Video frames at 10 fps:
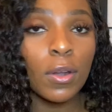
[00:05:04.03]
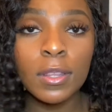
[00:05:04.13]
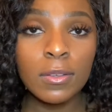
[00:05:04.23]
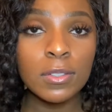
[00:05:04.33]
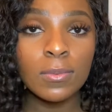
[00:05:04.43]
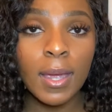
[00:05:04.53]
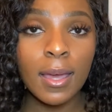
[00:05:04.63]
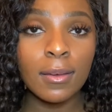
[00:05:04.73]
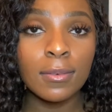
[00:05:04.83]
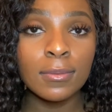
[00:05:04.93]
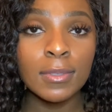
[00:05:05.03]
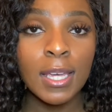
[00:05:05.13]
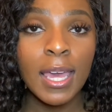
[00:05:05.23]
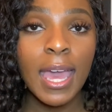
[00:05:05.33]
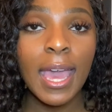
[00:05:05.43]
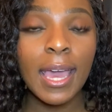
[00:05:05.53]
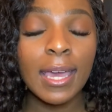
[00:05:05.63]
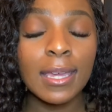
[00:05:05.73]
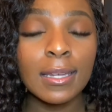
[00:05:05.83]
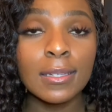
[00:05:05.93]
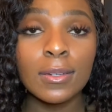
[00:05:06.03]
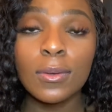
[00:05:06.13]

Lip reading: those around and